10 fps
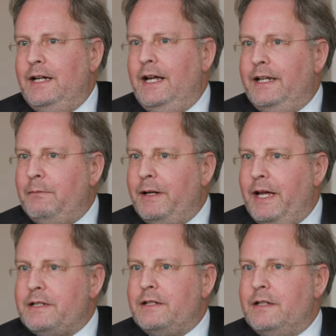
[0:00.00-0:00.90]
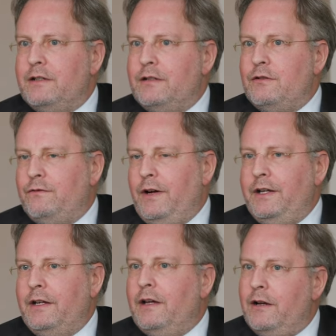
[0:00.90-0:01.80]
little bit hesitant to
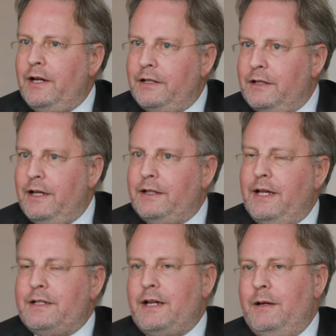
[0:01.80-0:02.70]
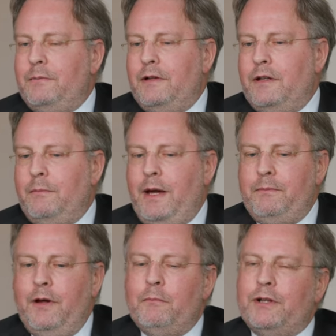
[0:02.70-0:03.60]
find it at that time in the
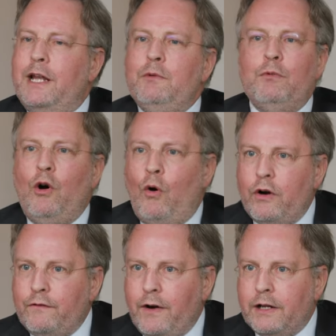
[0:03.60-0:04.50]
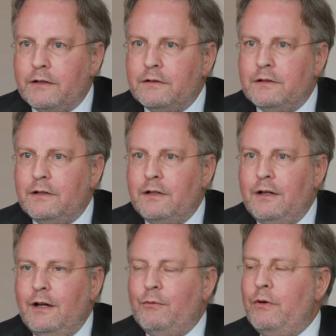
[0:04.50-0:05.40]
map. But then we were horrified.
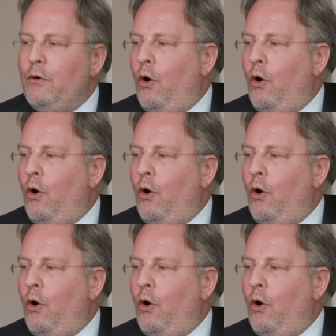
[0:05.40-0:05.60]
We were